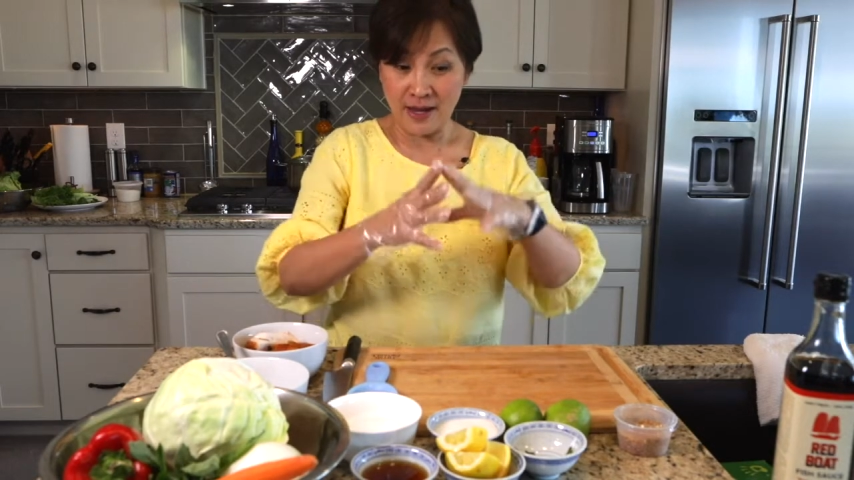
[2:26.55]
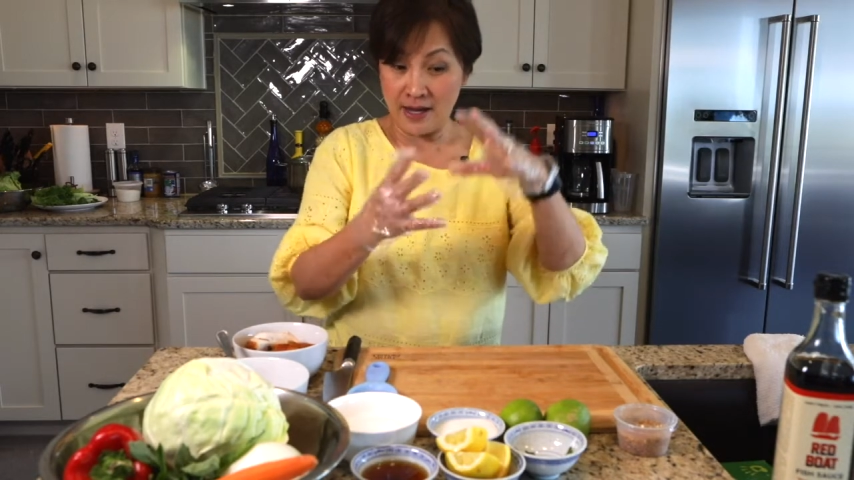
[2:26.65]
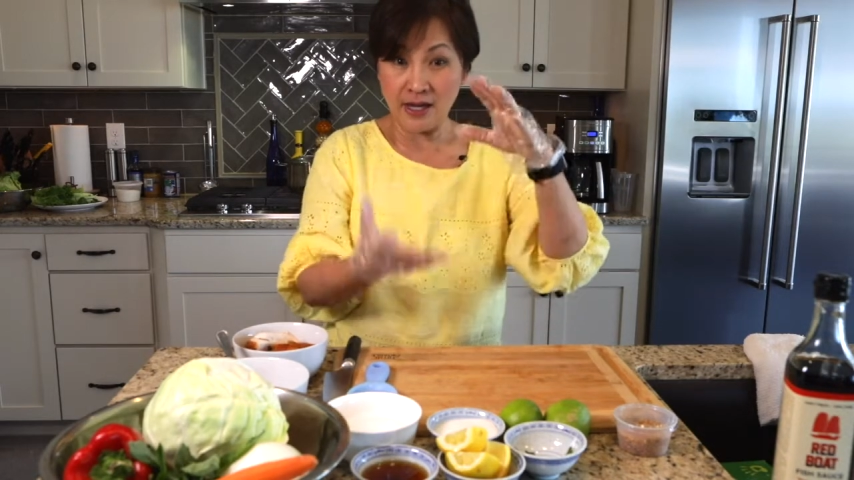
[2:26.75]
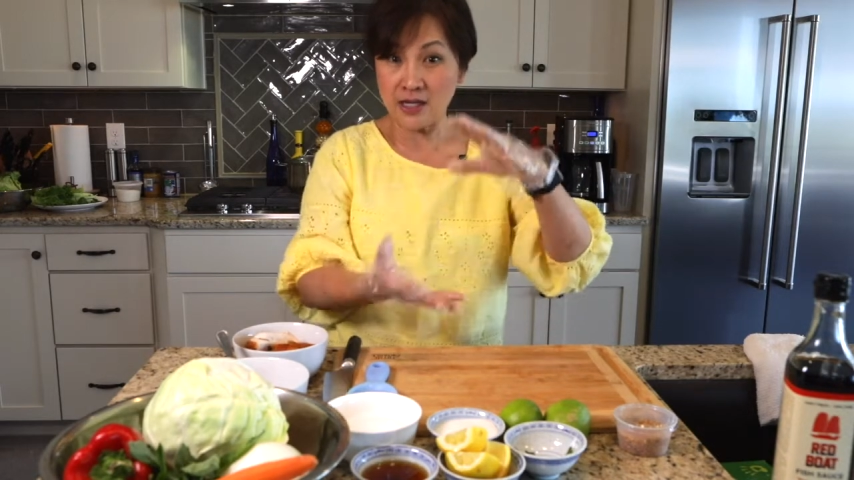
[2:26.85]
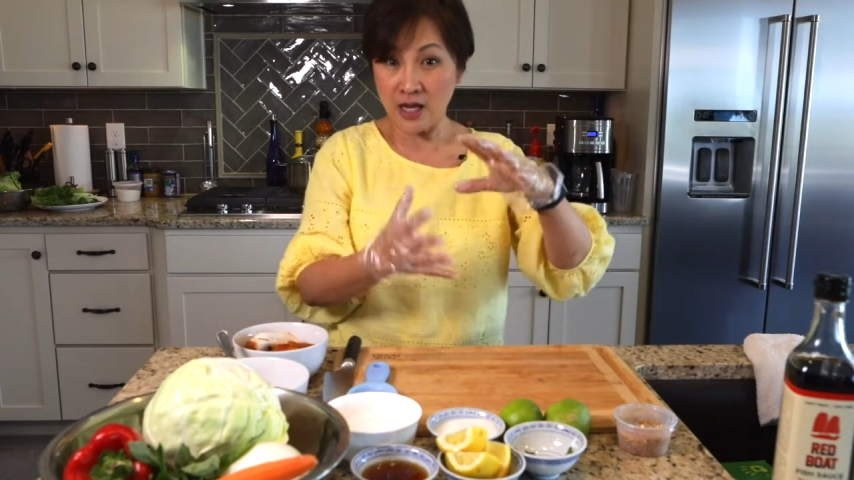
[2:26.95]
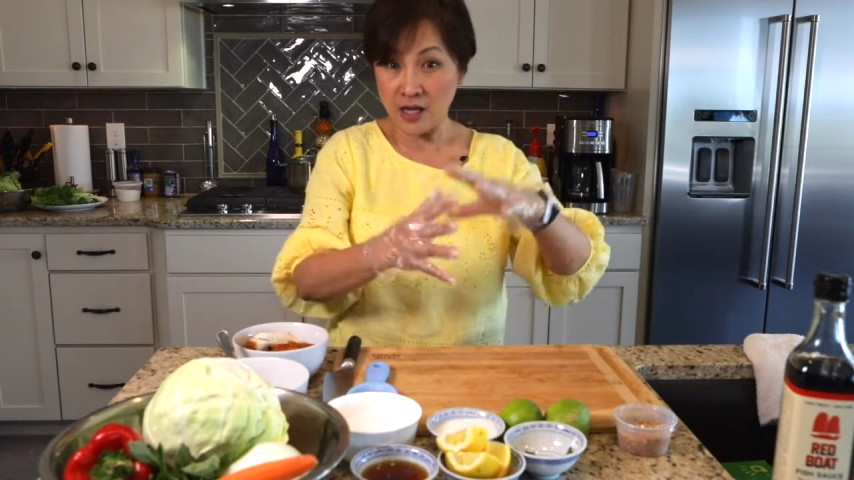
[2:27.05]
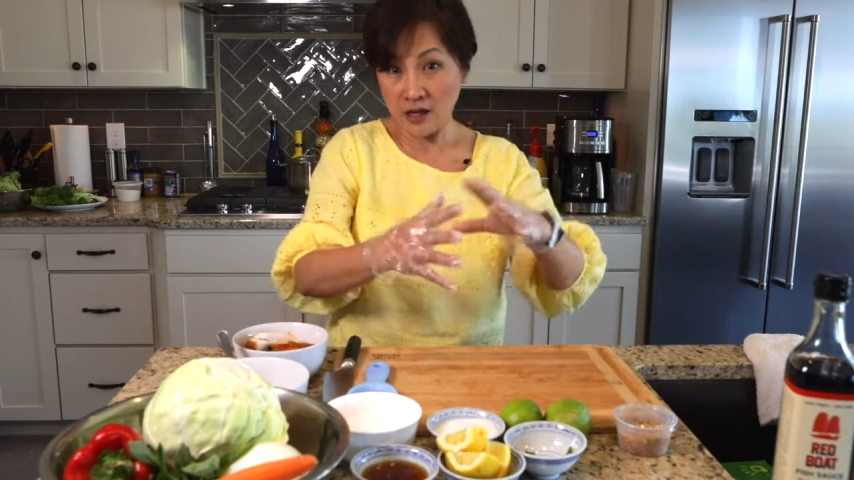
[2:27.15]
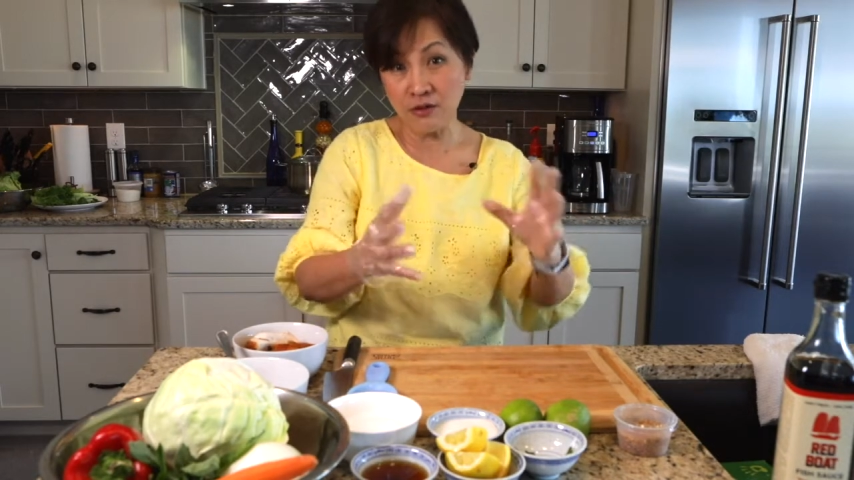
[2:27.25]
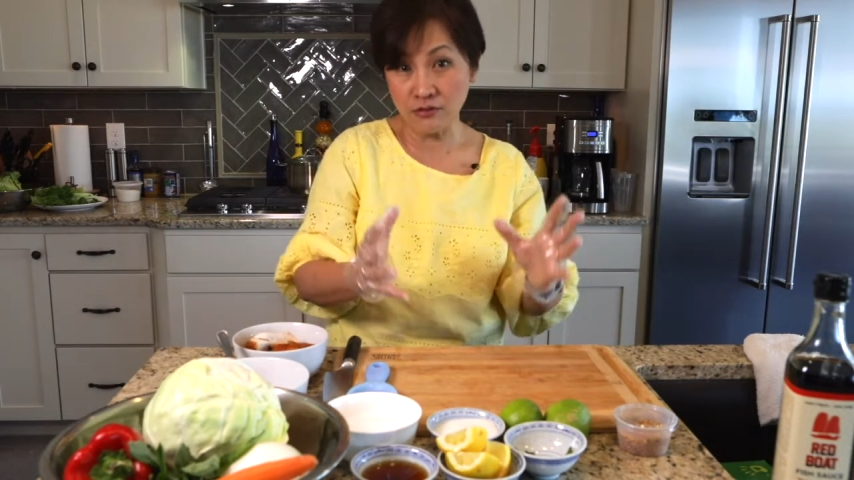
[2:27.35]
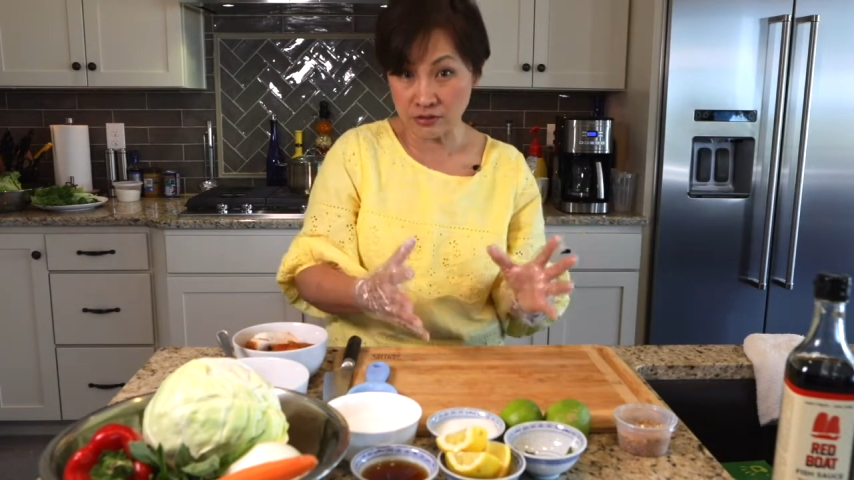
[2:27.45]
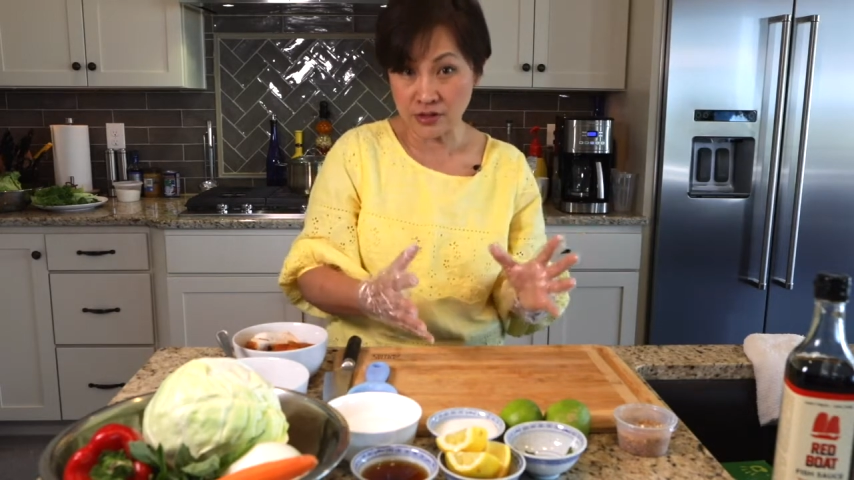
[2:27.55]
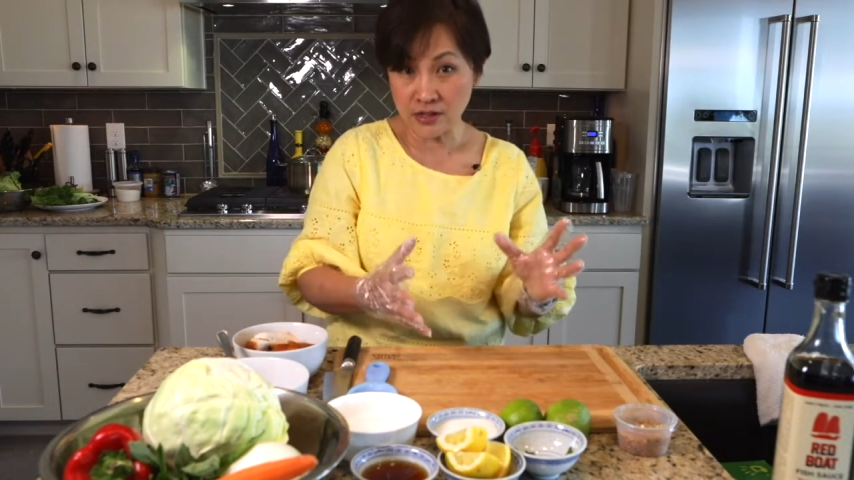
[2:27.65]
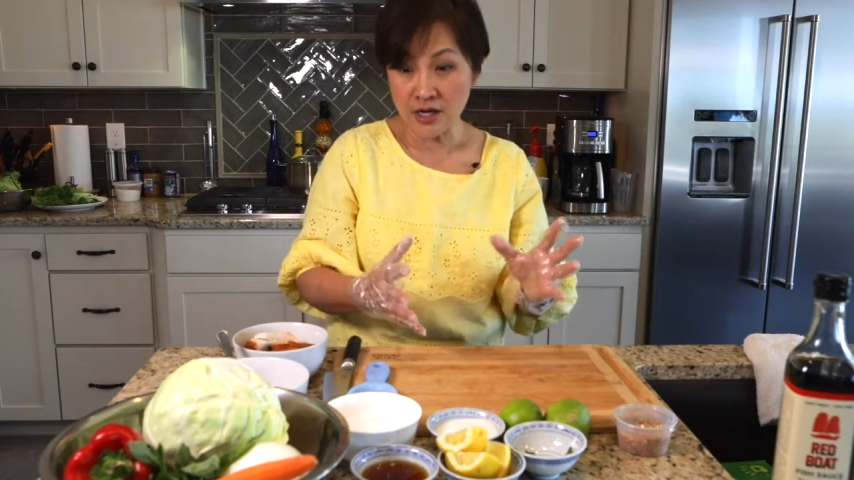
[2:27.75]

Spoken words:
it's huge.